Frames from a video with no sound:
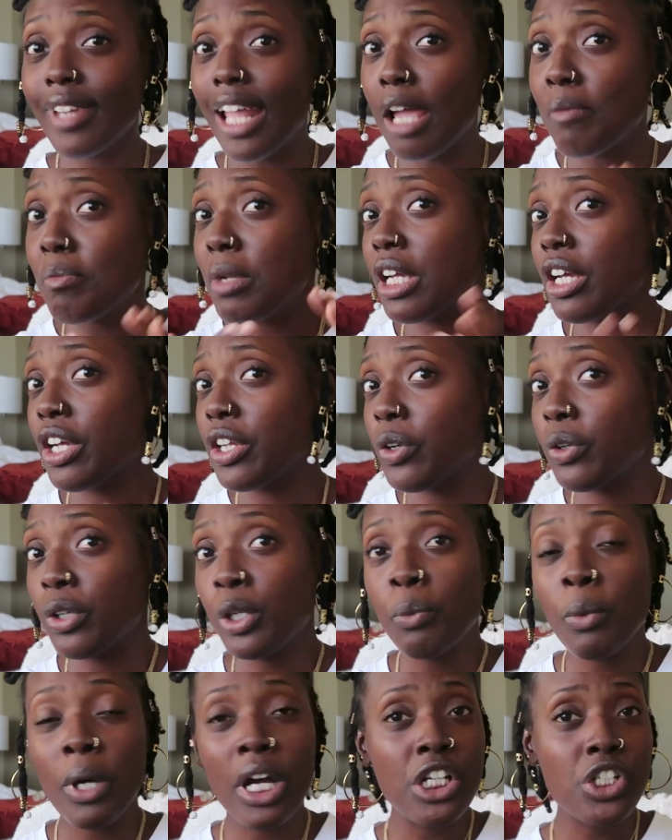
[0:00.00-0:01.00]
I make a
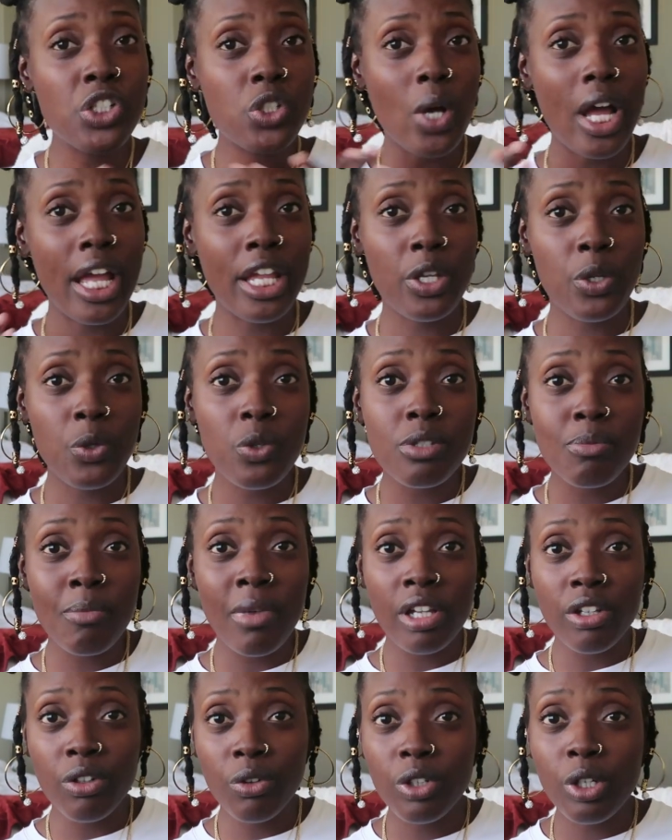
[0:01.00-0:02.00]
yoni wash, so I use
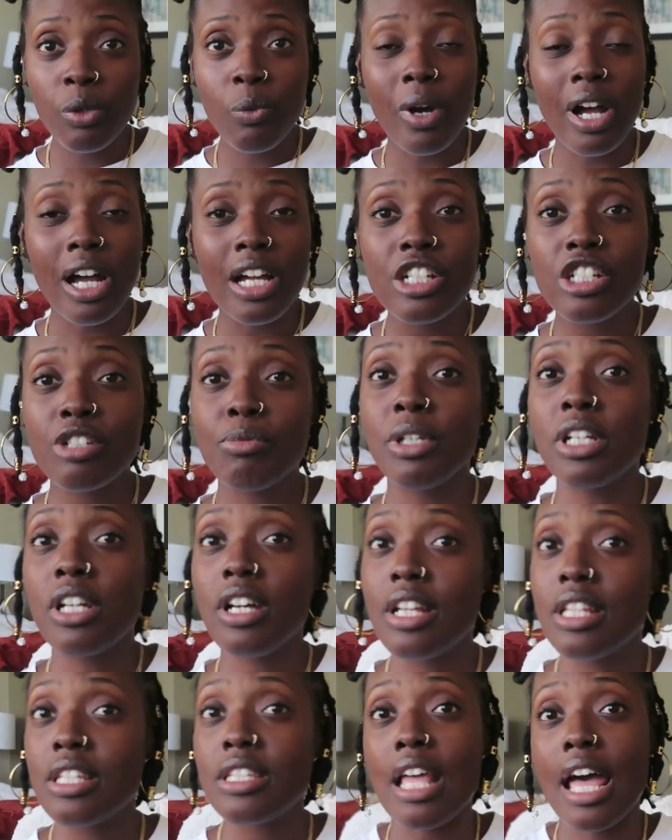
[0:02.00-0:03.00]
my yoni wash
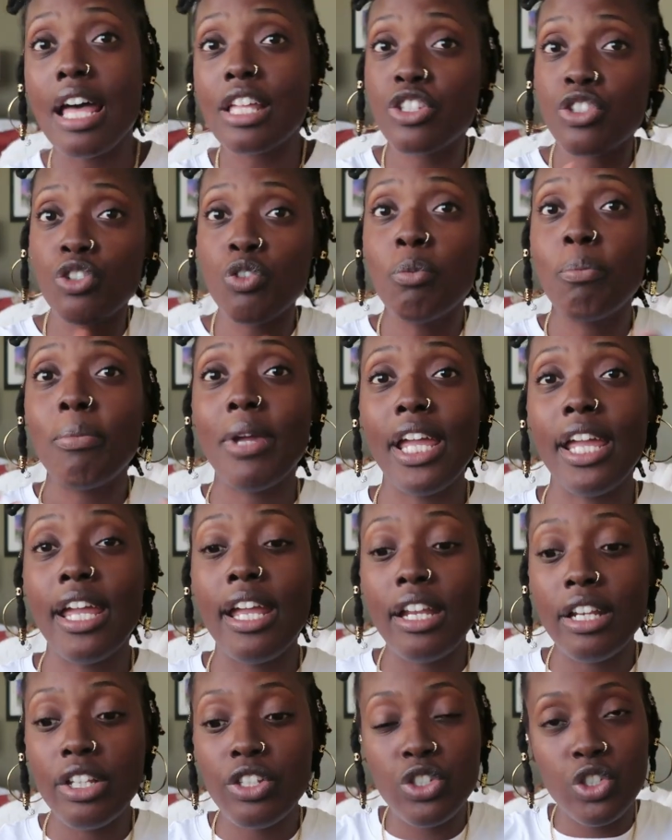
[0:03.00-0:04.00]
because as you
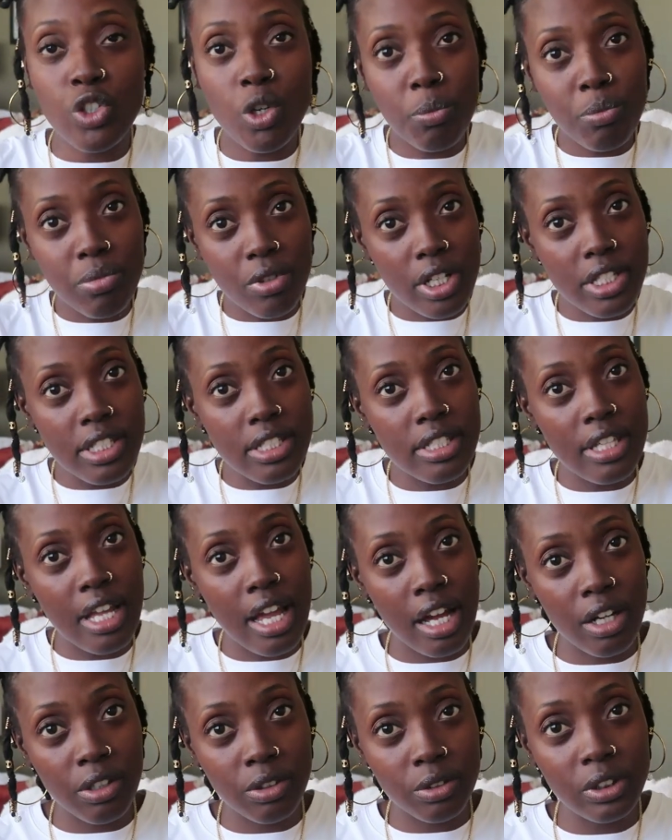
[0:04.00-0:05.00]
bathe, soap runs
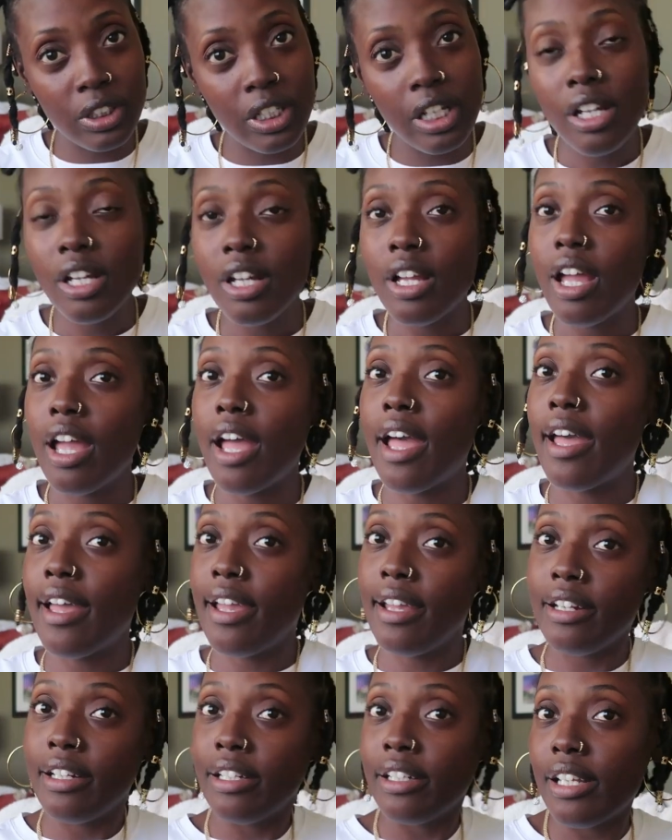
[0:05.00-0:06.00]
down
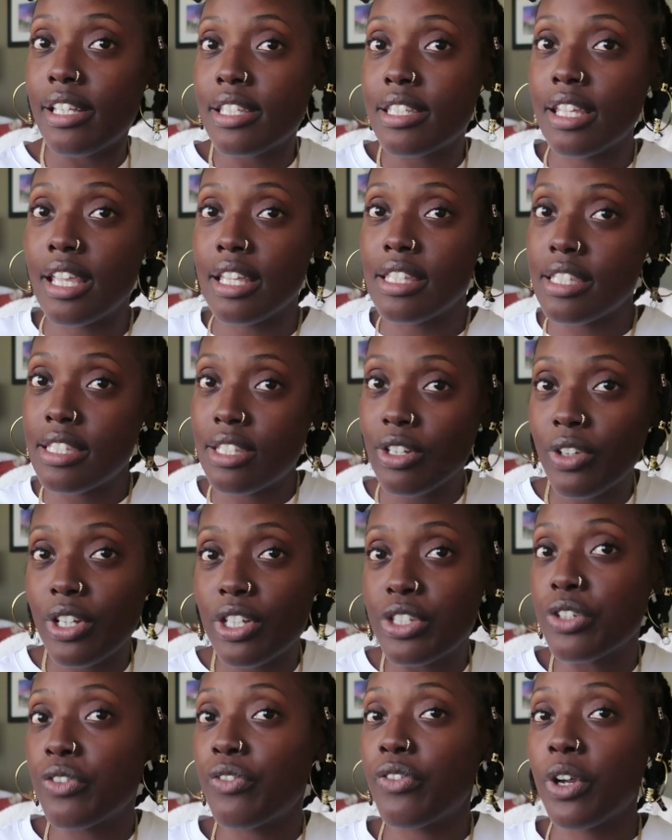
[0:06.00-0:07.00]
and it can still
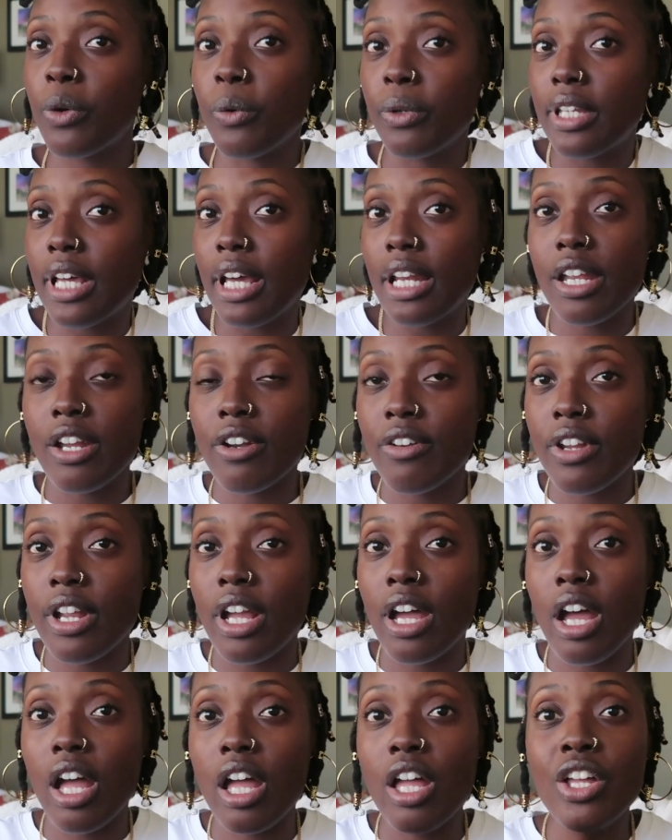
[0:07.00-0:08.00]
interfere with that
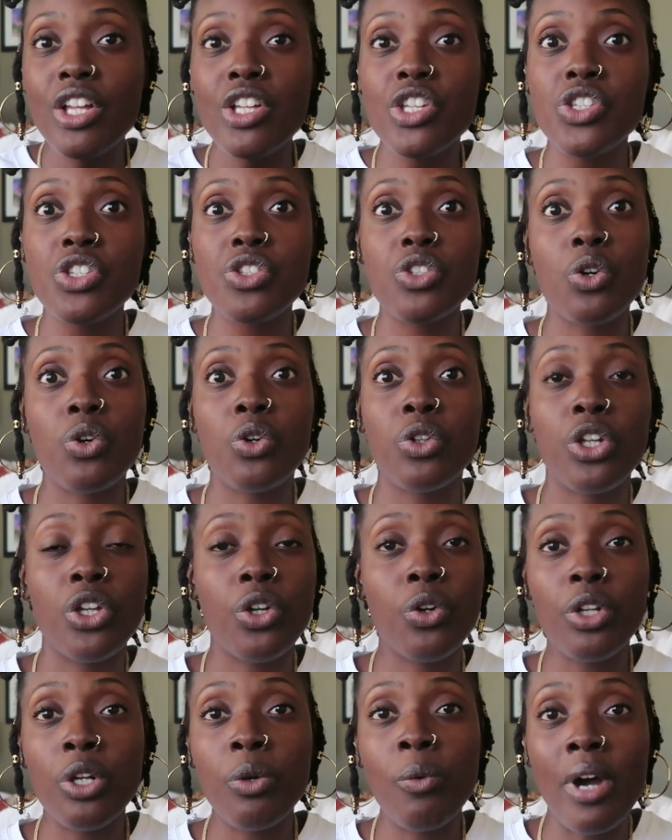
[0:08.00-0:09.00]
area. So the
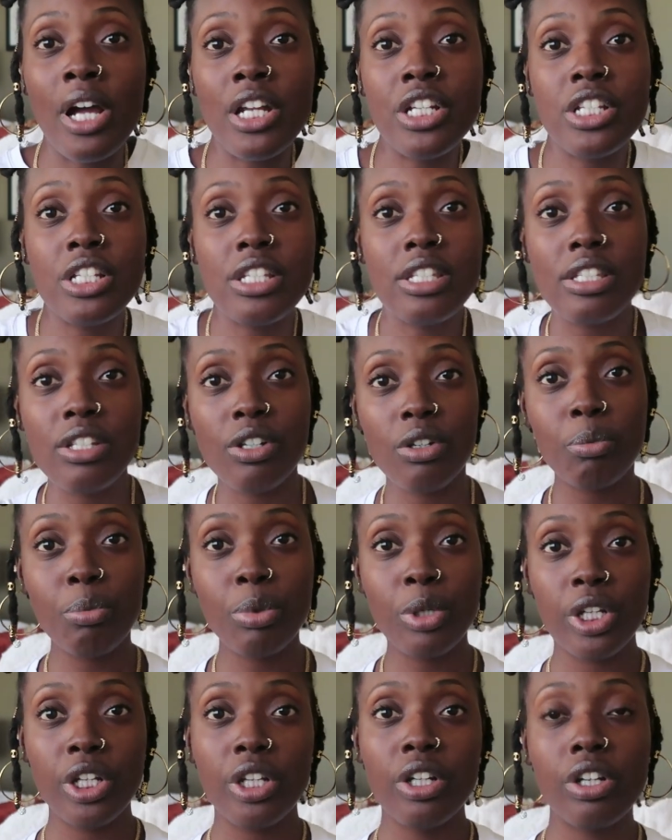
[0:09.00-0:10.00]
yoni wash is still
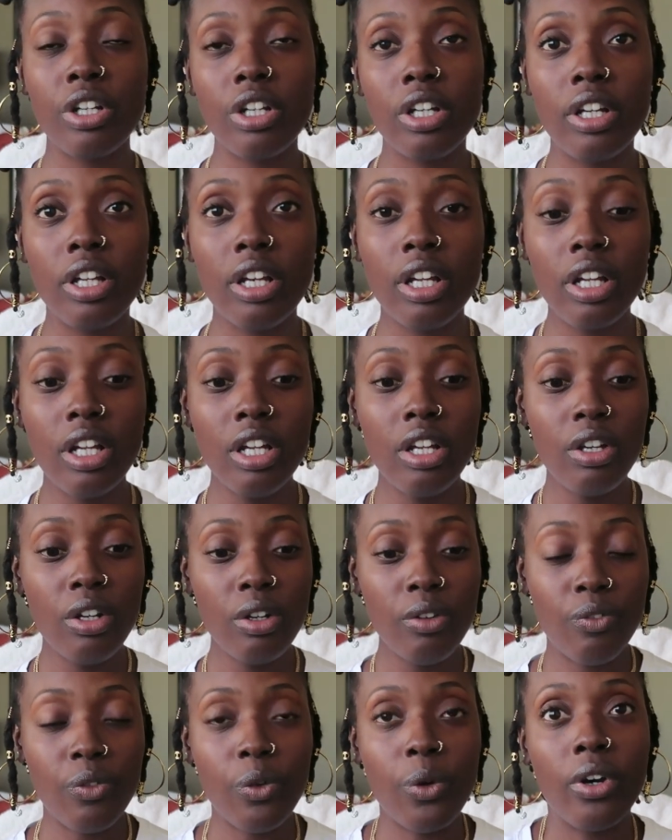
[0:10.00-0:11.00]
pretty good
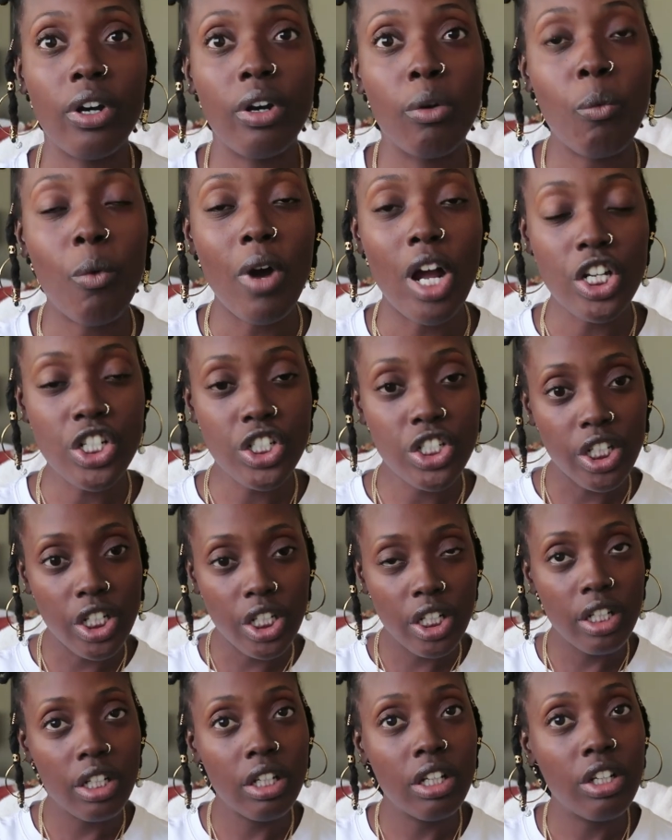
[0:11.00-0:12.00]
for
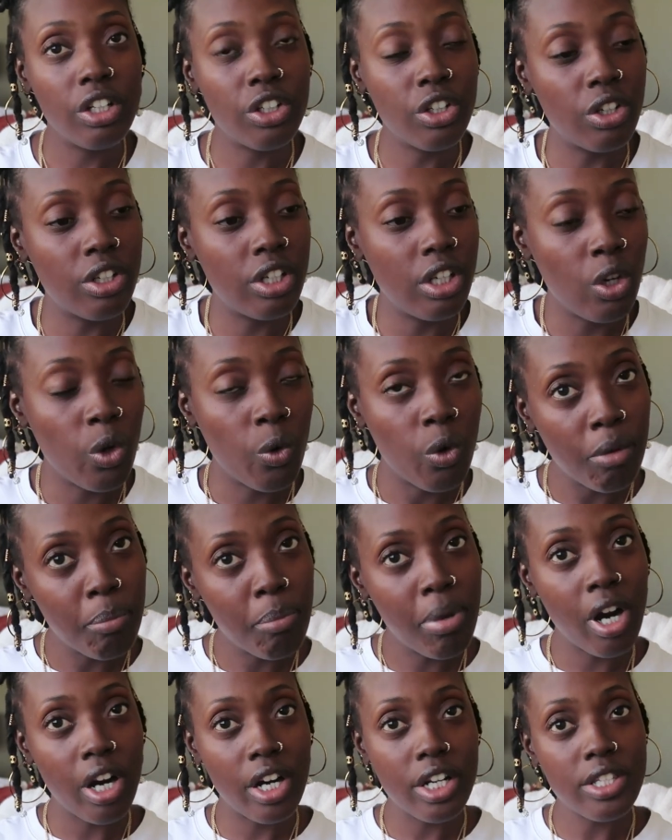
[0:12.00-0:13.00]
washing your lower
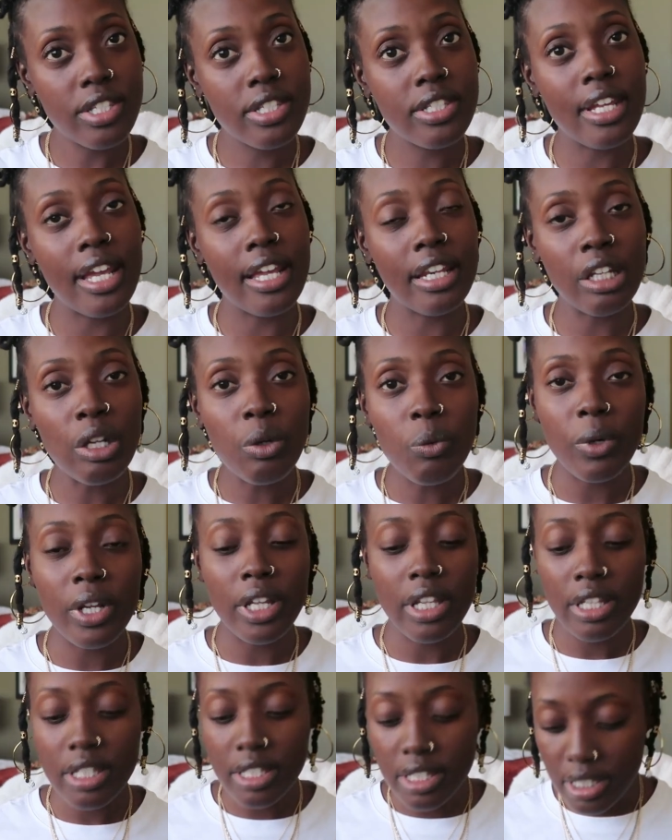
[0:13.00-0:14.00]
parts
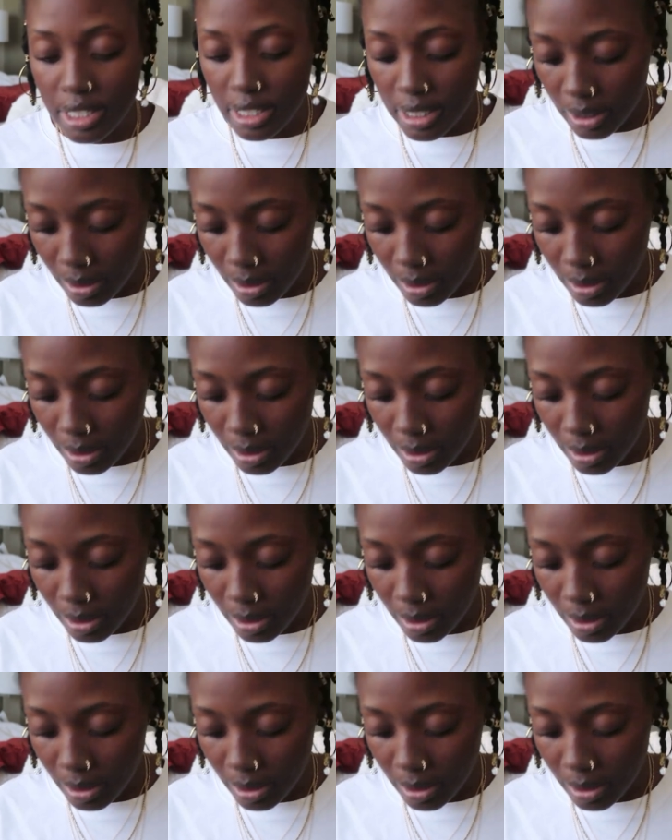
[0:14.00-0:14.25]
anyways.